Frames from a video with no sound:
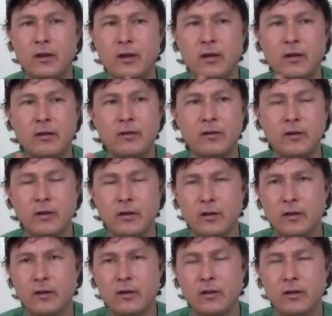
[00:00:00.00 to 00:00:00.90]
I had
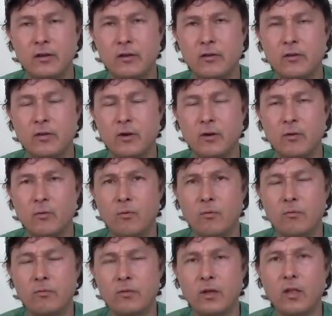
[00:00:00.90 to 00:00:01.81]
you know,
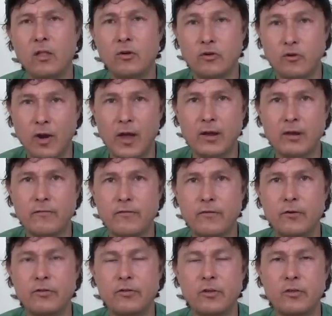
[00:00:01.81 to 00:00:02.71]
the yellow dragon
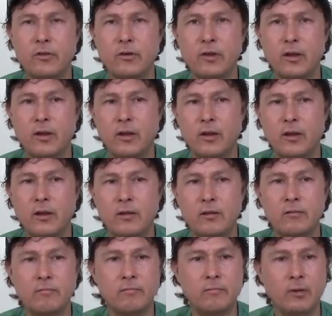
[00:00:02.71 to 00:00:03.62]
fruit the other
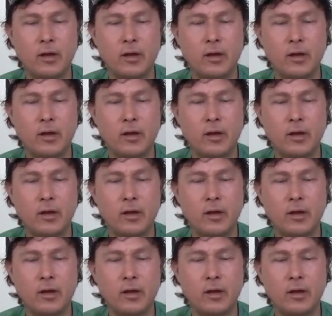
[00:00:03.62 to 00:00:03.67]
day.